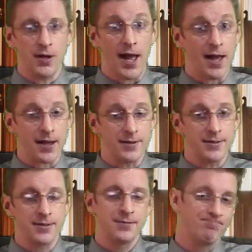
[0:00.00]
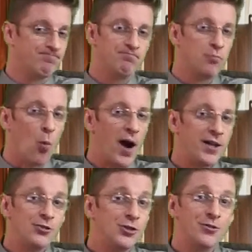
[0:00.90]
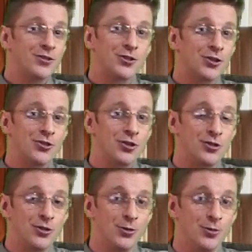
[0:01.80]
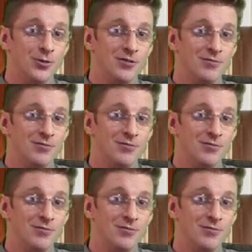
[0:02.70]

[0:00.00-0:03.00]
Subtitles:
And why do you choose the church you do?